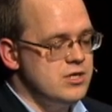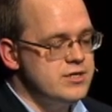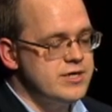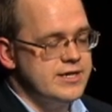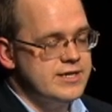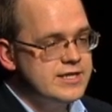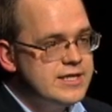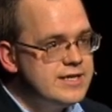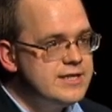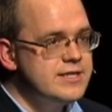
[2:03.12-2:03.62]

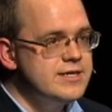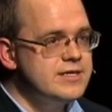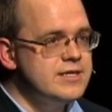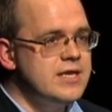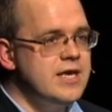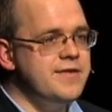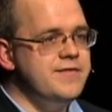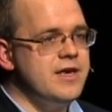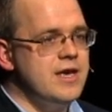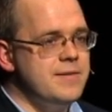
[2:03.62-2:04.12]
Hillary Clinton
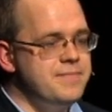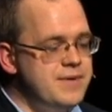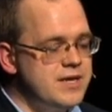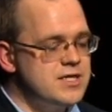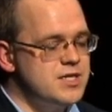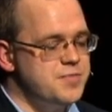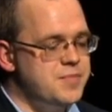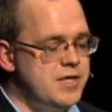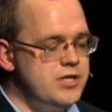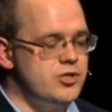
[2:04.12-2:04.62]
giving a
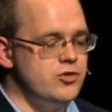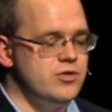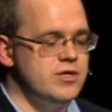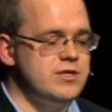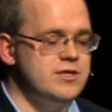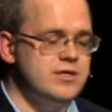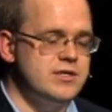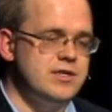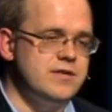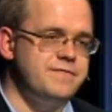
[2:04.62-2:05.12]
big speech on
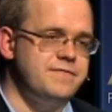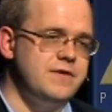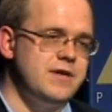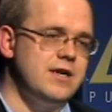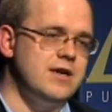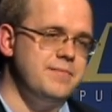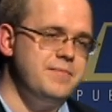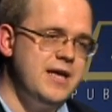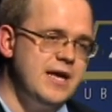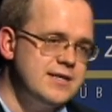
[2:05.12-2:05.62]
internet
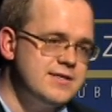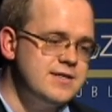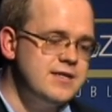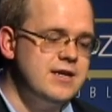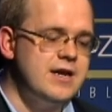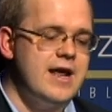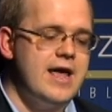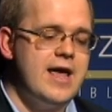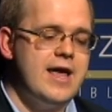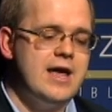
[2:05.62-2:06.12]
freedom
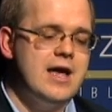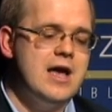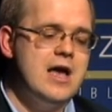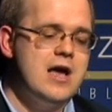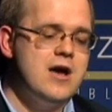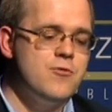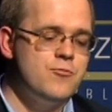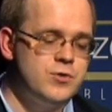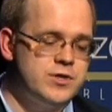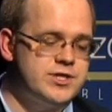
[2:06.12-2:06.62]
yesterday,
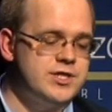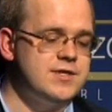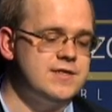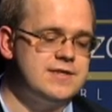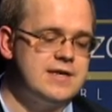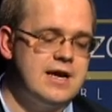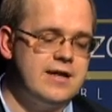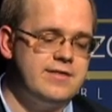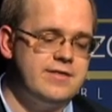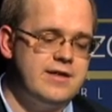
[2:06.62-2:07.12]
where she
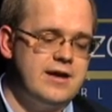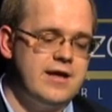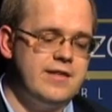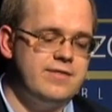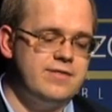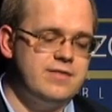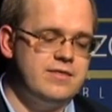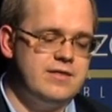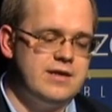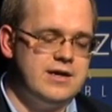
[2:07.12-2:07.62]
said
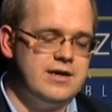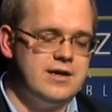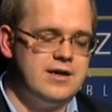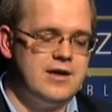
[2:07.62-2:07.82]
that